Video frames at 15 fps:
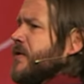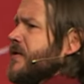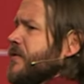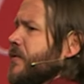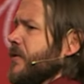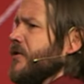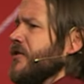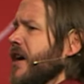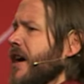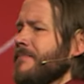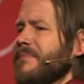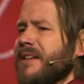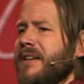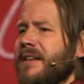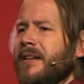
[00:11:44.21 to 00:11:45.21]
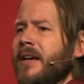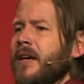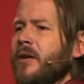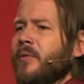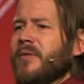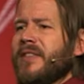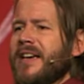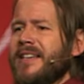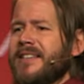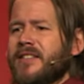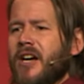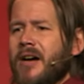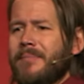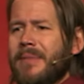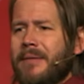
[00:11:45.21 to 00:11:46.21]
store shot me when they
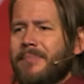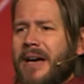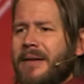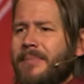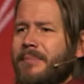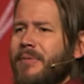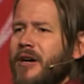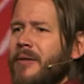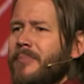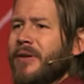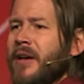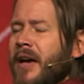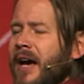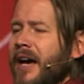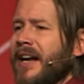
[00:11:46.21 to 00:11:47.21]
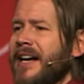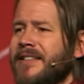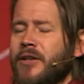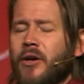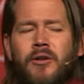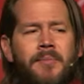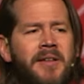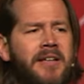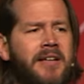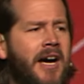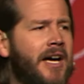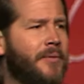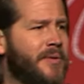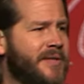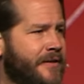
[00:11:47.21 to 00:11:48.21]
saw my baby bump and I told them that
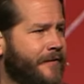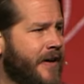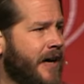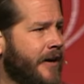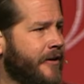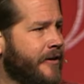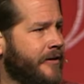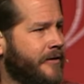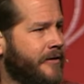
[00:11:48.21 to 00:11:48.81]
God was the Father.